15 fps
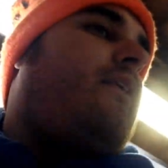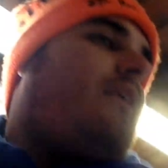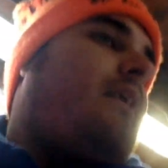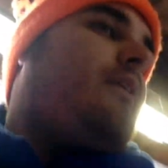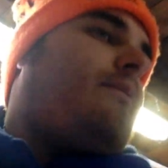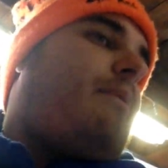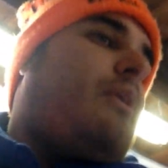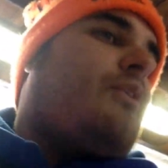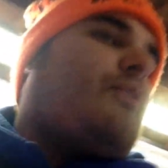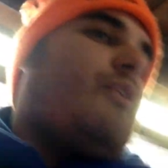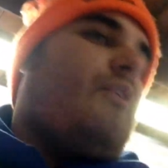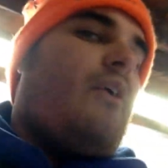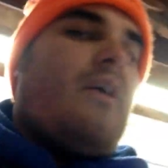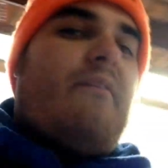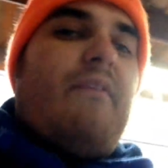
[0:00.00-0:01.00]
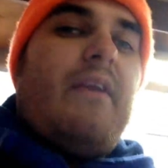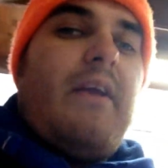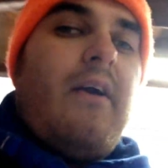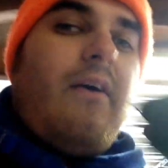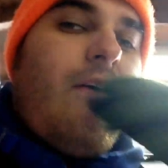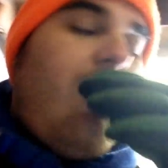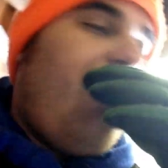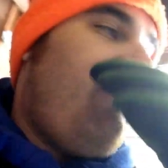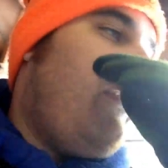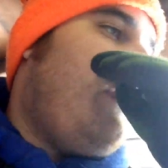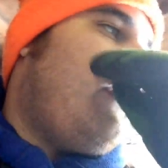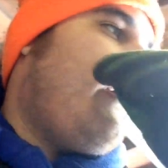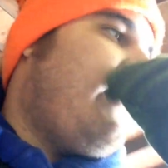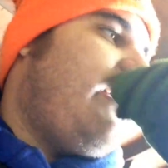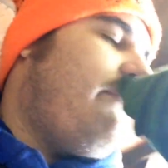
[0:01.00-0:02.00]
I do apologize for this long video. Hopefully,
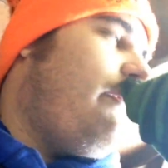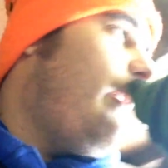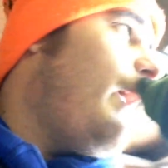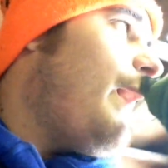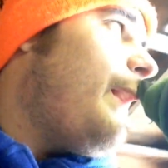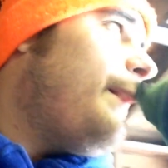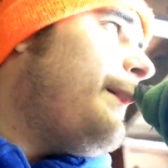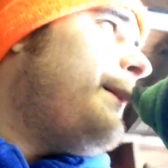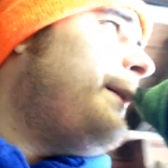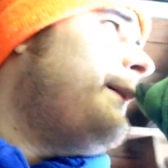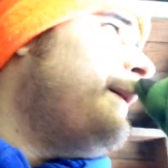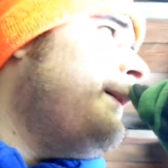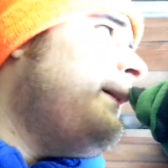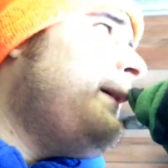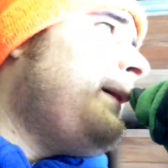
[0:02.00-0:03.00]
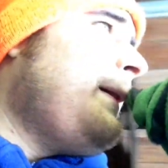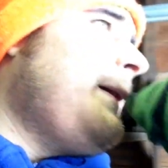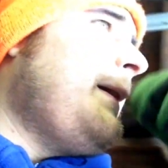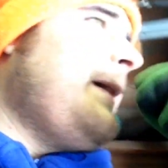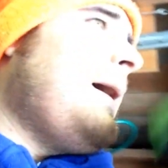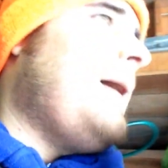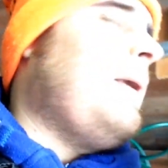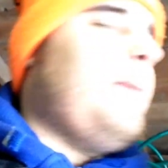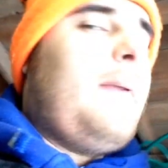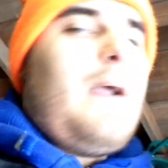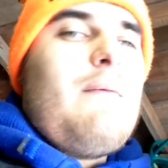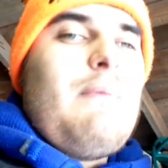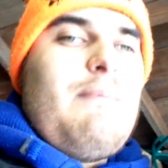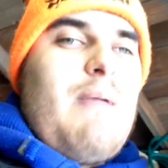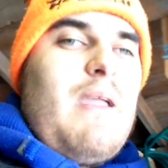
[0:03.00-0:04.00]
it'll get up today. I don't think
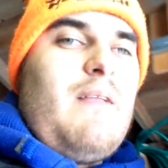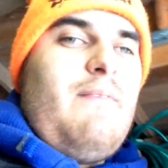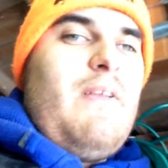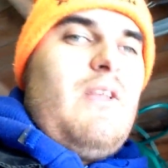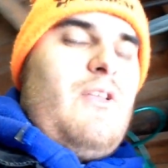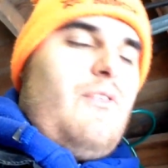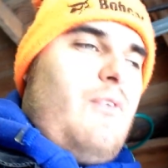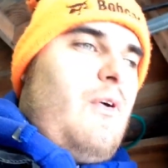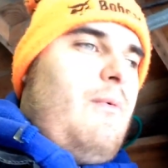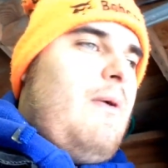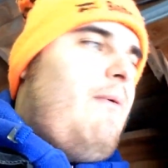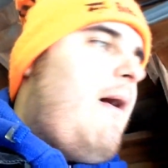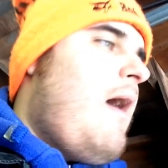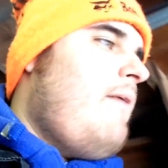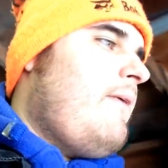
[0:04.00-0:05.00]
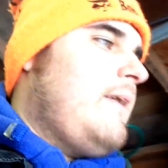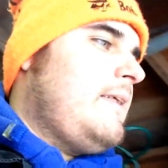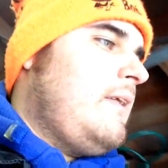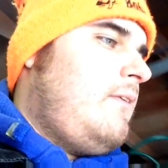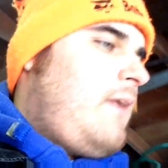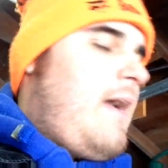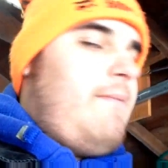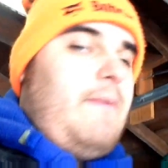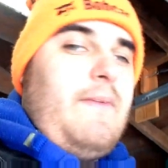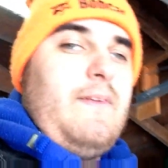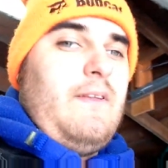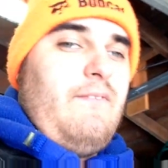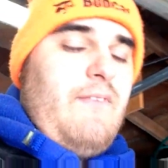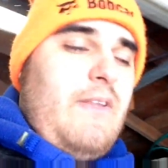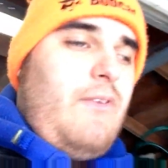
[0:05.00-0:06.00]
I'll be making videos for a wee while because I don't have nothing
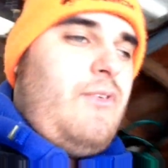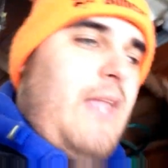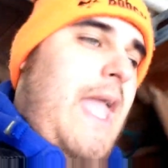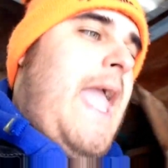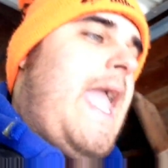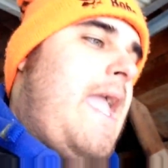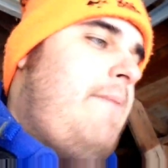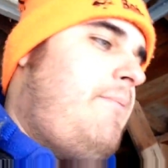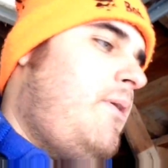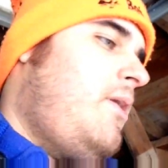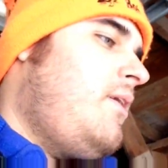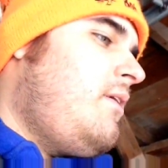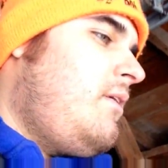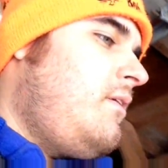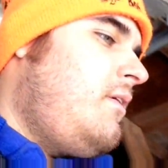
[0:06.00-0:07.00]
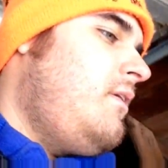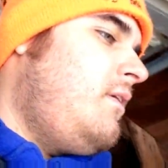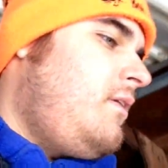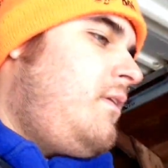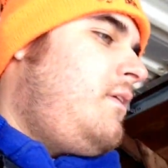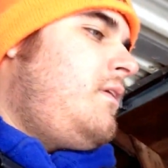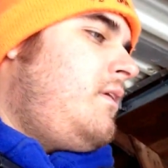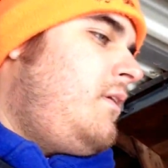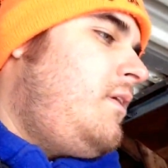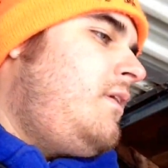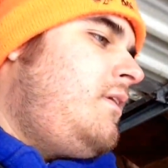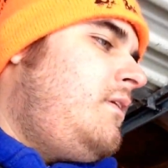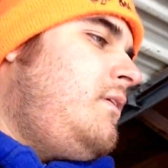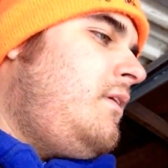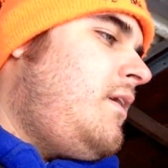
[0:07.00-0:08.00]
to videotape.
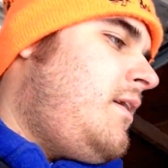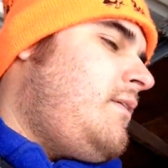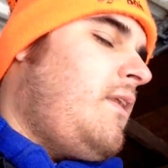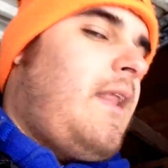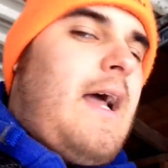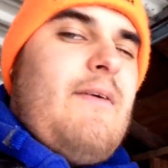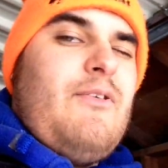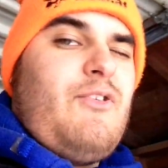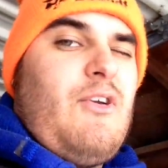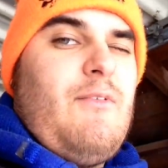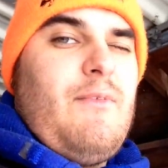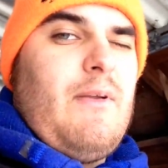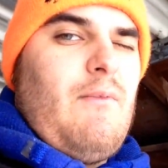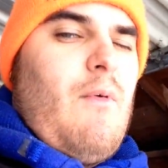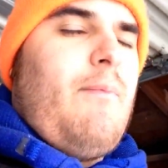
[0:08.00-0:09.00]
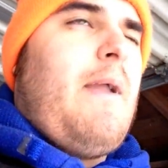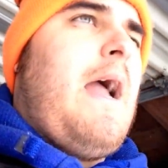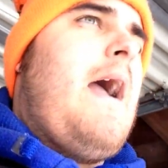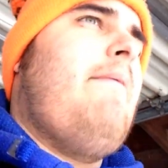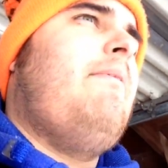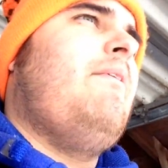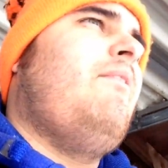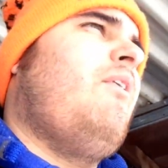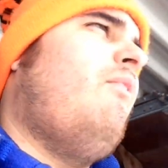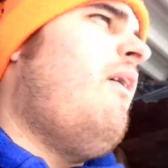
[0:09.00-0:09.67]
Um, the live stream thing won't be happening for a